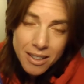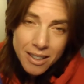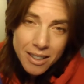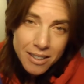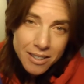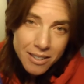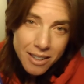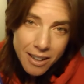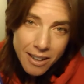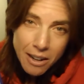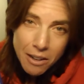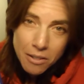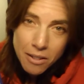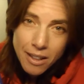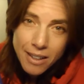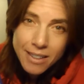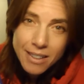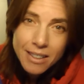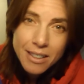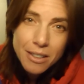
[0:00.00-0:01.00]
It's not
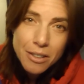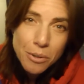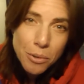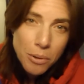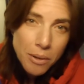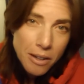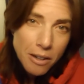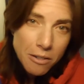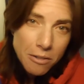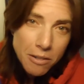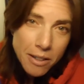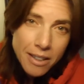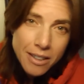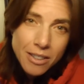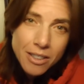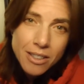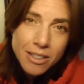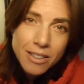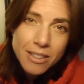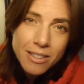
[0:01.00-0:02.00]
outlandish or
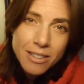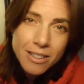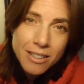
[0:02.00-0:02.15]
outrageous.